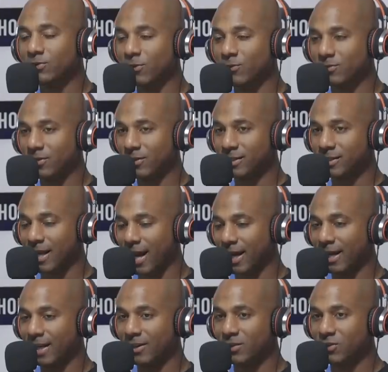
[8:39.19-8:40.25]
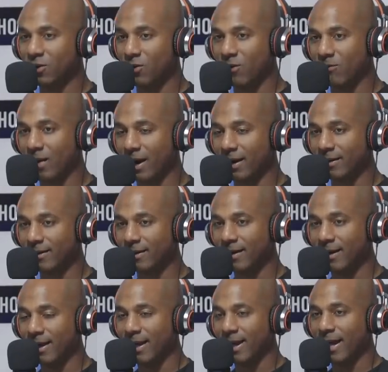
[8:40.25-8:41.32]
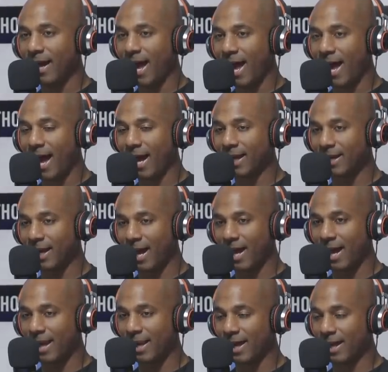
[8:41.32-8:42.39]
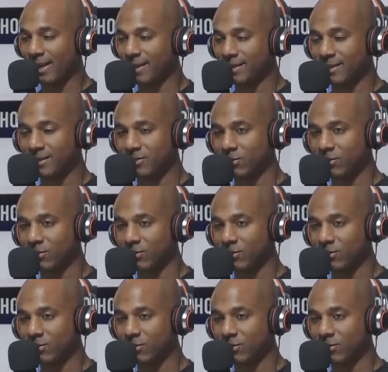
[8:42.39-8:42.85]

so so listen. I get in the joint right. I get it. I, I, listen,